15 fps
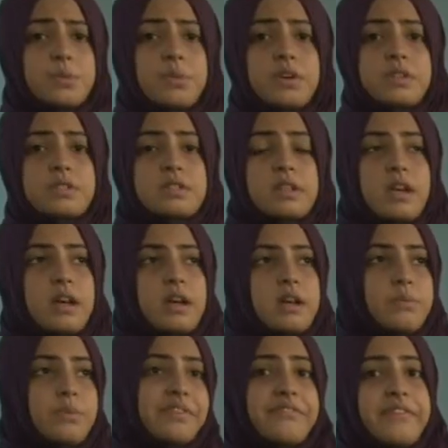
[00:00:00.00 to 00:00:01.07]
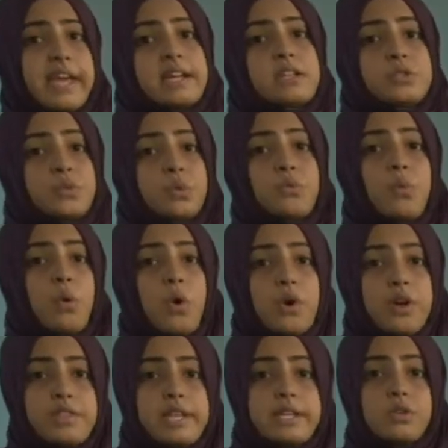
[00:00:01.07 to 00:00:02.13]
was revealed to
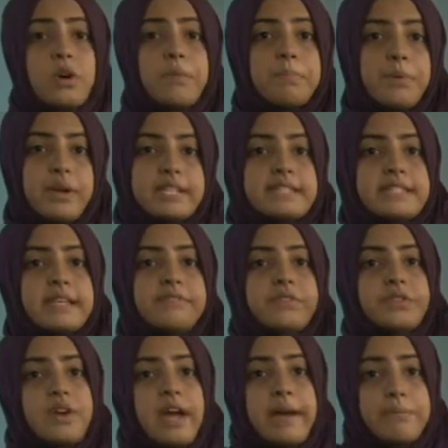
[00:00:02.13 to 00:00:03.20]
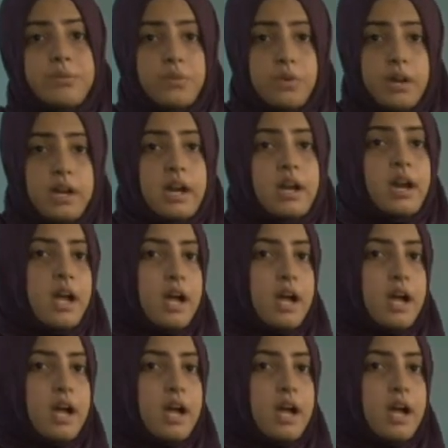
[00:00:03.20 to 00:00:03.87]
warn that oppressive tribe ruler